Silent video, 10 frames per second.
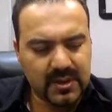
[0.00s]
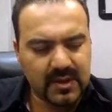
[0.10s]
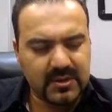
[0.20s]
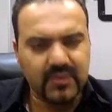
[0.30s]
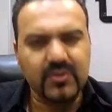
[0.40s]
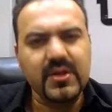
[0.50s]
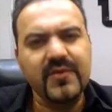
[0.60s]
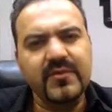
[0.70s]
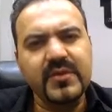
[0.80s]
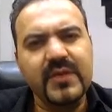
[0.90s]
there will
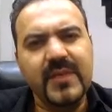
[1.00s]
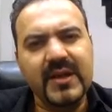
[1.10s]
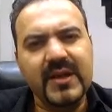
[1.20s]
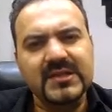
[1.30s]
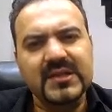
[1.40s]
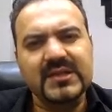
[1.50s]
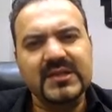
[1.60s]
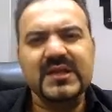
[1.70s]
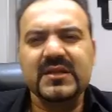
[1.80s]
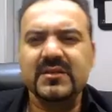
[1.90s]
never be a Palestinian
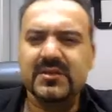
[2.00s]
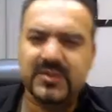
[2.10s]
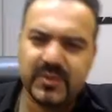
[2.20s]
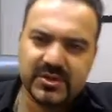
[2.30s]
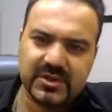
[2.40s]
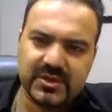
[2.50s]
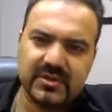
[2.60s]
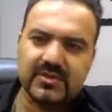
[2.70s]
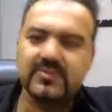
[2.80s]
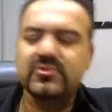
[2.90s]
state, and things, especially
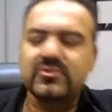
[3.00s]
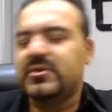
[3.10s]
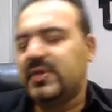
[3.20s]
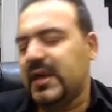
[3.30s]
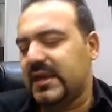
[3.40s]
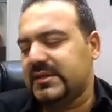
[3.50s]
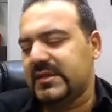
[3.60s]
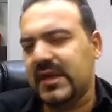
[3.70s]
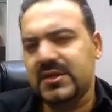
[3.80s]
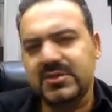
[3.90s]
during the last
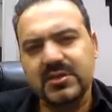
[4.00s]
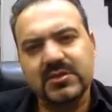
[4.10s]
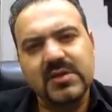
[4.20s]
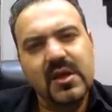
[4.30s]
election,